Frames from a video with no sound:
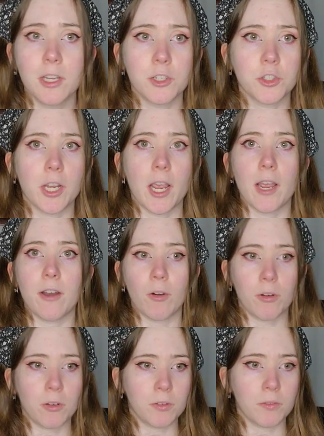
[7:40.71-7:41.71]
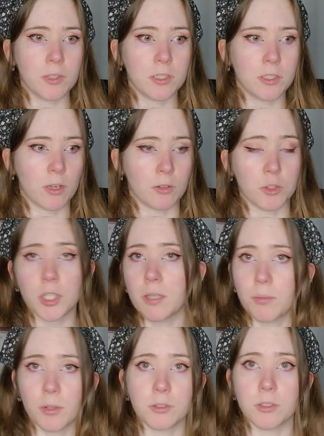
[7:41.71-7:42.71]
She had all of these, you know,
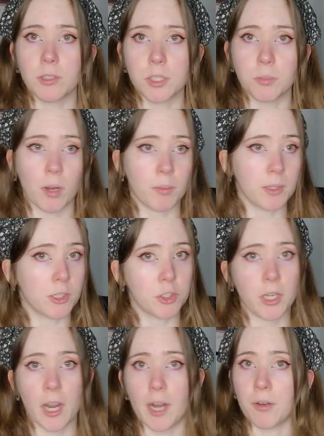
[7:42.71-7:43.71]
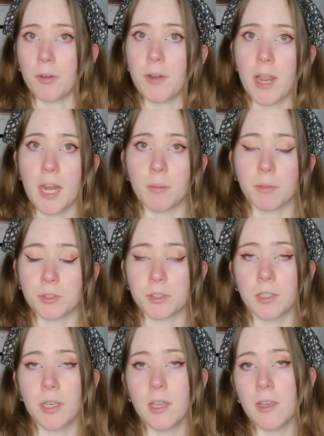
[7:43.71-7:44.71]
chicken bones and things probably because she had her own animals.